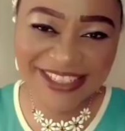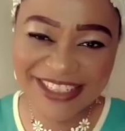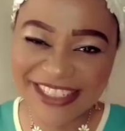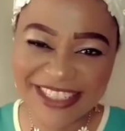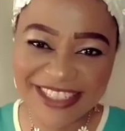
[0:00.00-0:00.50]

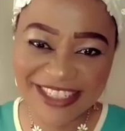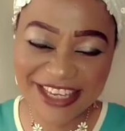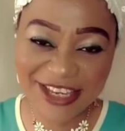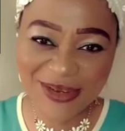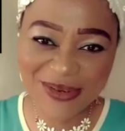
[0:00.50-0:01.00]

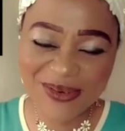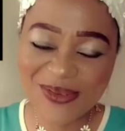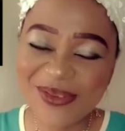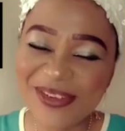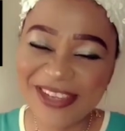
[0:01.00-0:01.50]
See you
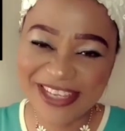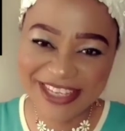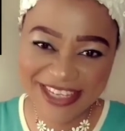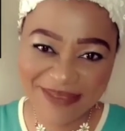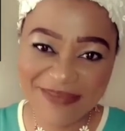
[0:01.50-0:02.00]

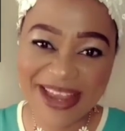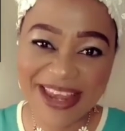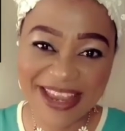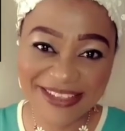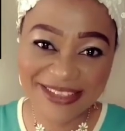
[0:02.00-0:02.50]
in my
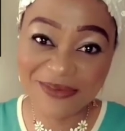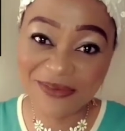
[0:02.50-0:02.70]
next